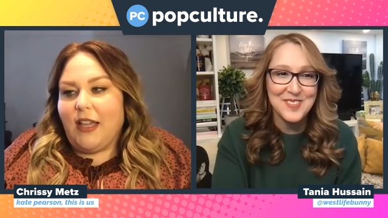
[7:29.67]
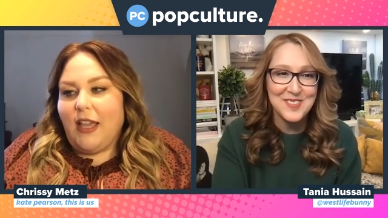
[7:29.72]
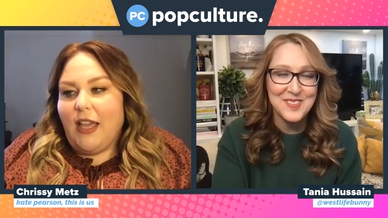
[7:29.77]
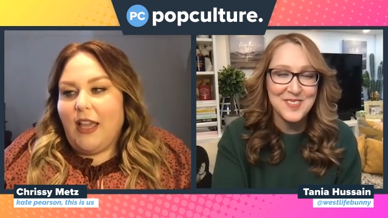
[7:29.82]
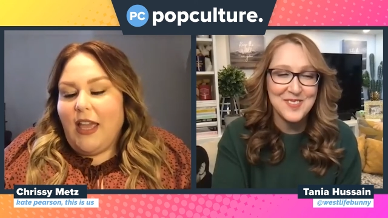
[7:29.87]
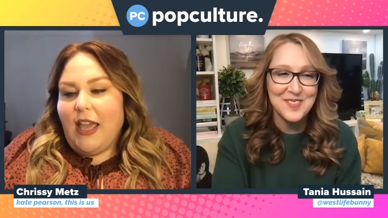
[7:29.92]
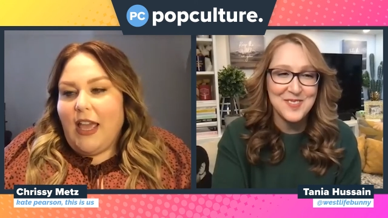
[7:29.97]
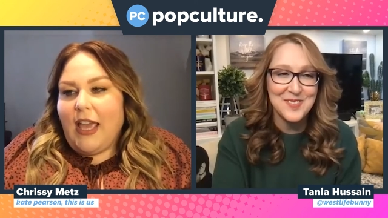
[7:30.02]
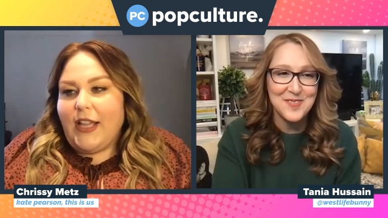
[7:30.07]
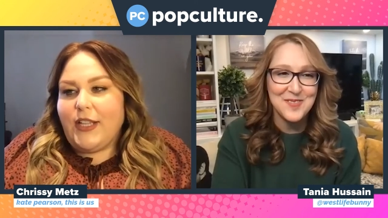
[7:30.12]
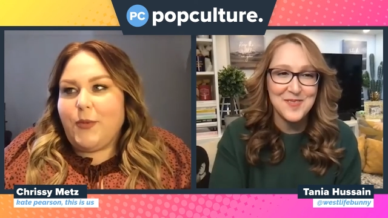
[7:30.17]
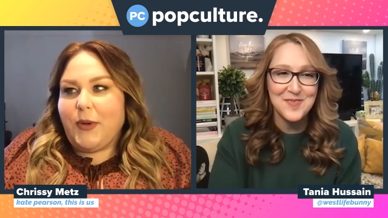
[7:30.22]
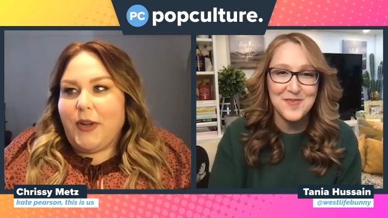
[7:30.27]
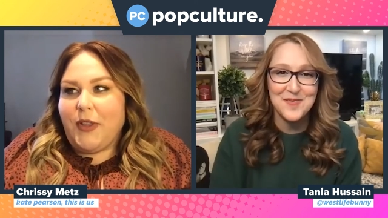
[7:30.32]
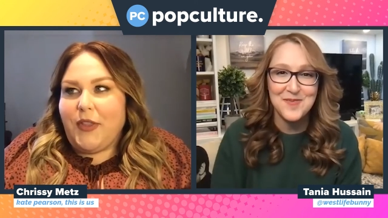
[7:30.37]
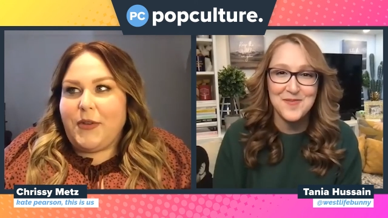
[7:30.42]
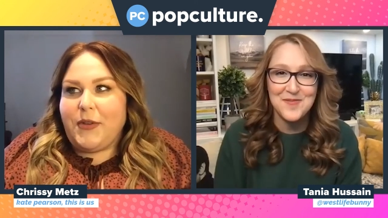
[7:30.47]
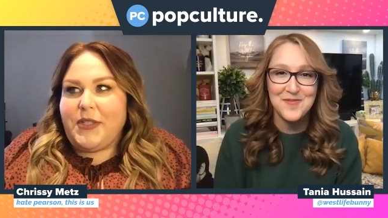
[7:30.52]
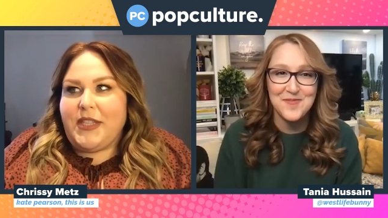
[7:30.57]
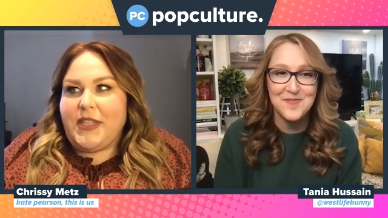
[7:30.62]
Speaker 1: it's one of
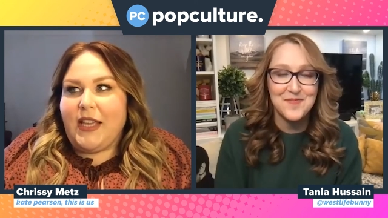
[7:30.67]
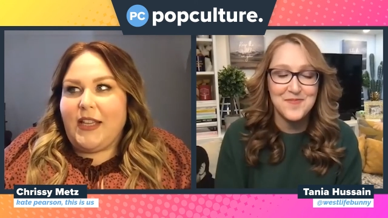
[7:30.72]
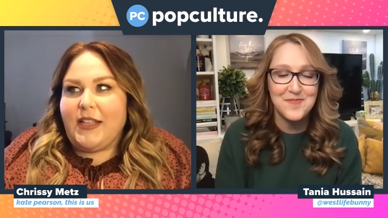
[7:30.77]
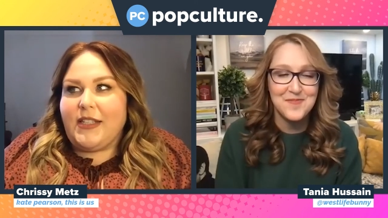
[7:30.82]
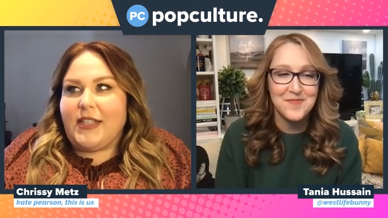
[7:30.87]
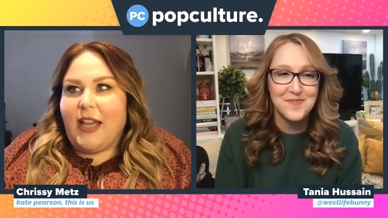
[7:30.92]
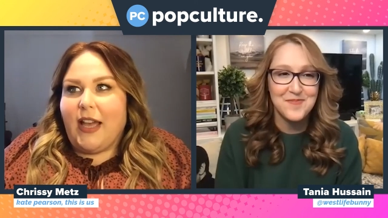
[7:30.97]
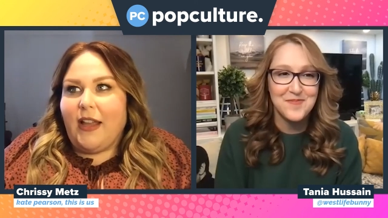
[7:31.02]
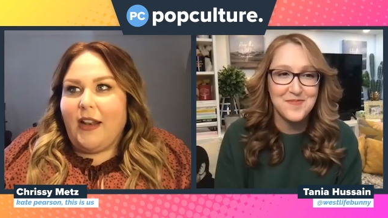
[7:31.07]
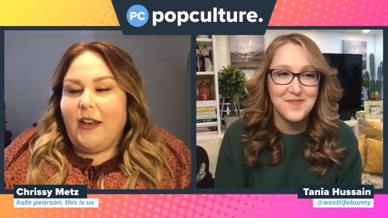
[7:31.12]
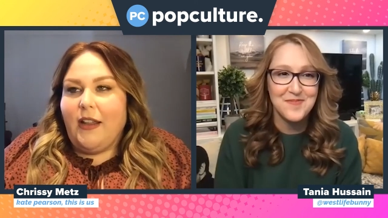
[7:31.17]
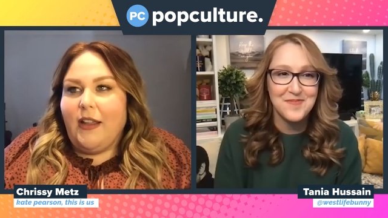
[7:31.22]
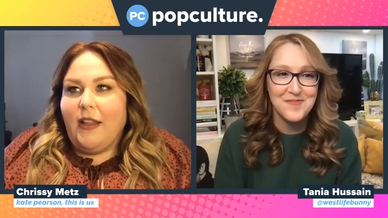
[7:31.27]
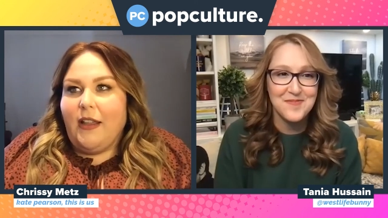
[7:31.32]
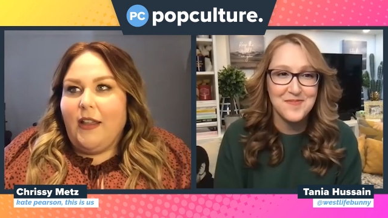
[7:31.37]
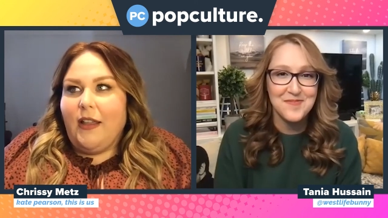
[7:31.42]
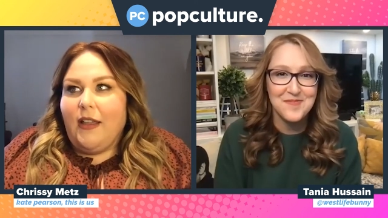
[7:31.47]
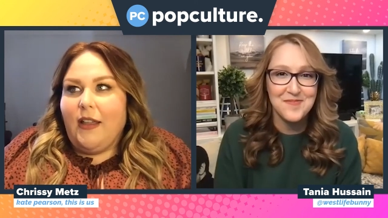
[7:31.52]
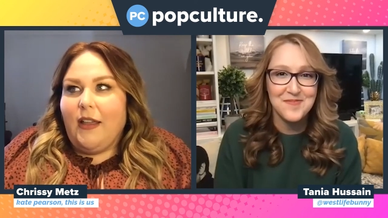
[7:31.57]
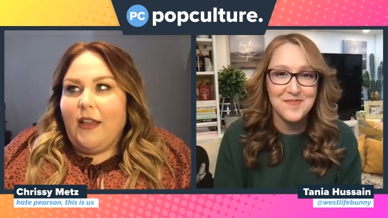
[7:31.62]
those things that
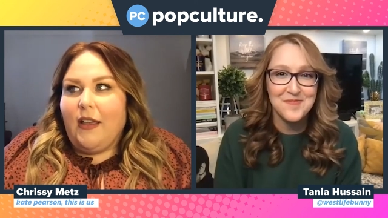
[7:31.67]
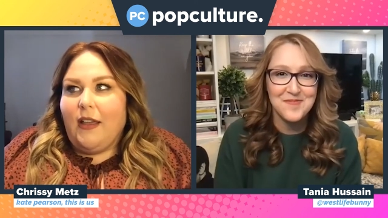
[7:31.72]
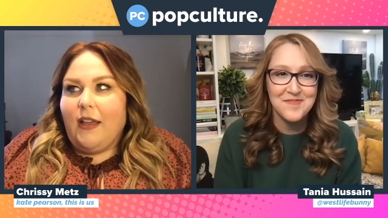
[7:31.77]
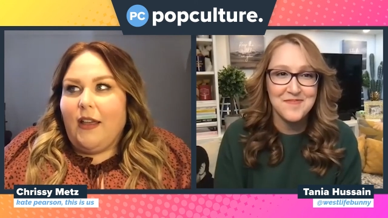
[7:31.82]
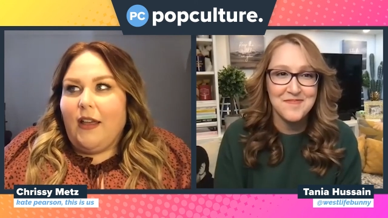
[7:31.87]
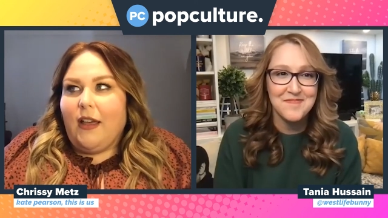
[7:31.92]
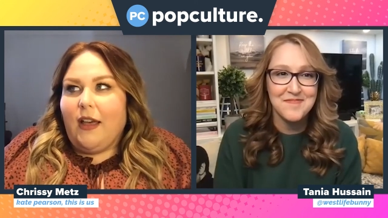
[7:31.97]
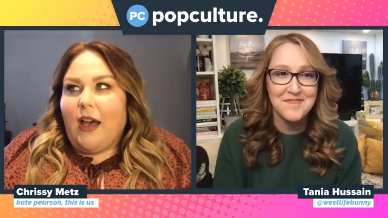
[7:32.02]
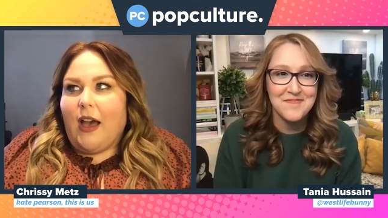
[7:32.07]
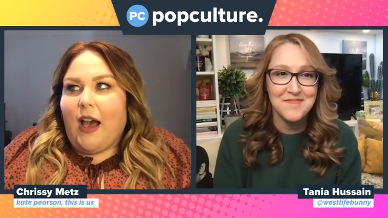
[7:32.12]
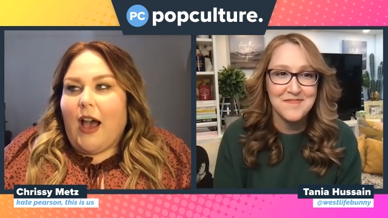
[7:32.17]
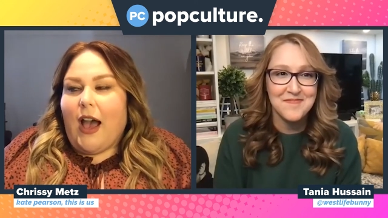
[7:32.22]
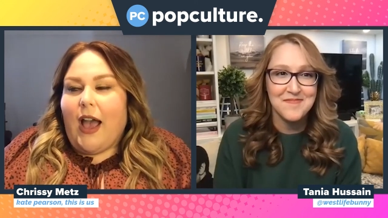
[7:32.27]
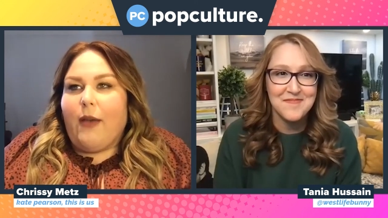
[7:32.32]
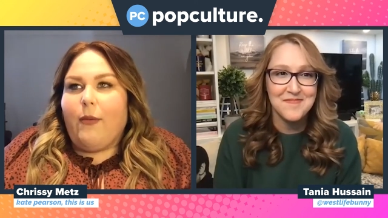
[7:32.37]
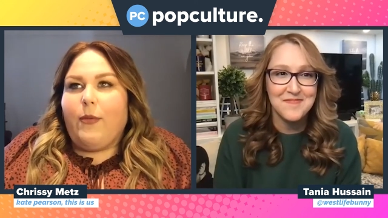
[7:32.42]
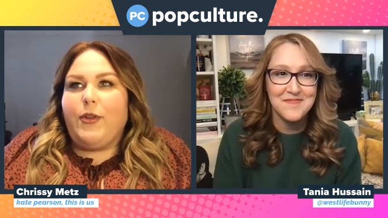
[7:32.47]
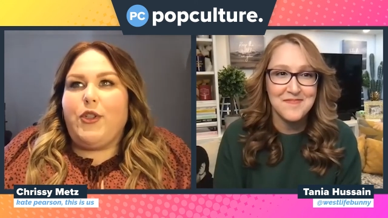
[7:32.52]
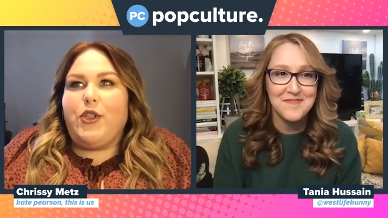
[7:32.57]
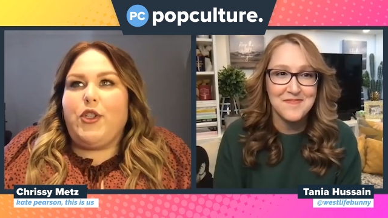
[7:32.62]
I
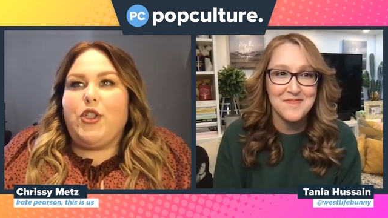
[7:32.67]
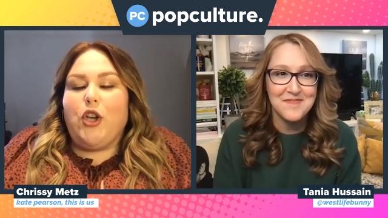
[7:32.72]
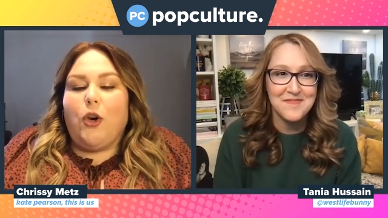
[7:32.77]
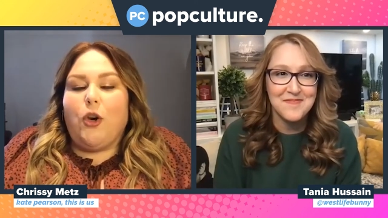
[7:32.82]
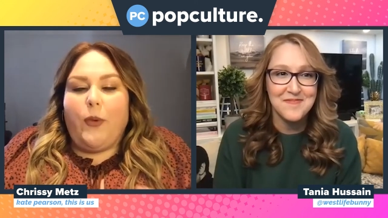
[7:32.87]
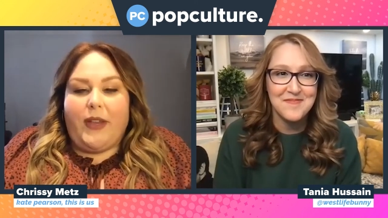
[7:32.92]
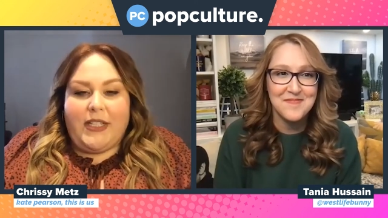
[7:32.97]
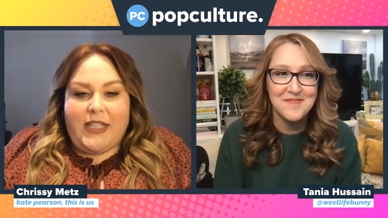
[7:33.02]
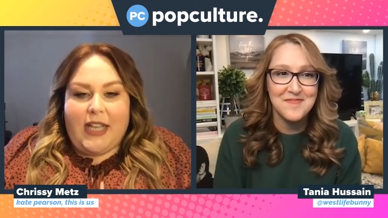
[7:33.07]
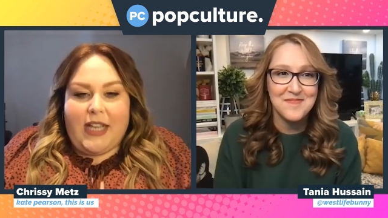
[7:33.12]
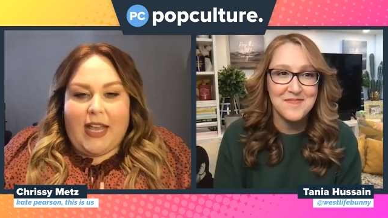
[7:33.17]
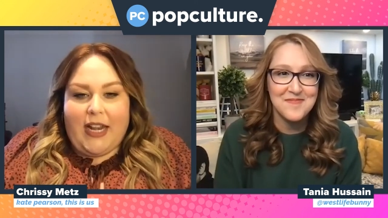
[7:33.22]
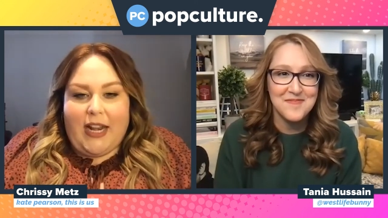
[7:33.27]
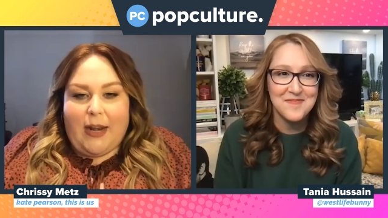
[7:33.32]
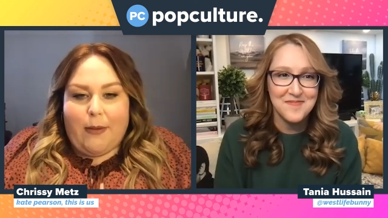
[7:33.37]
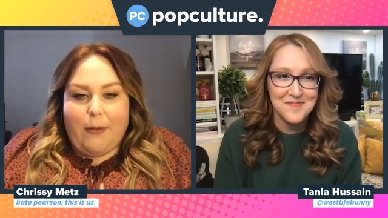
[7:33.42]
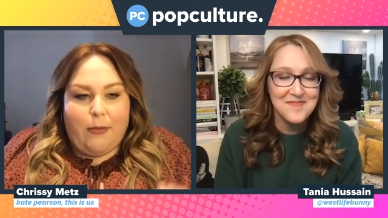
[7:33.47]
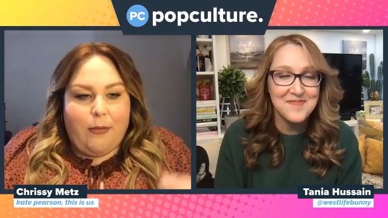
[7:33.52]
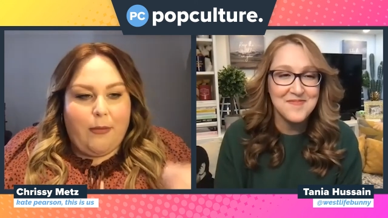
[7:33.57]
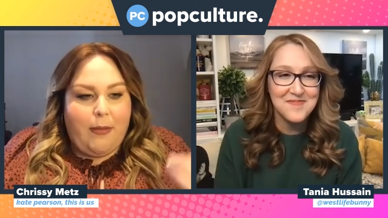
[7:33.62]
was so excited. I
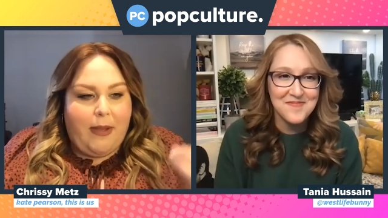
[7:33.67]
remember my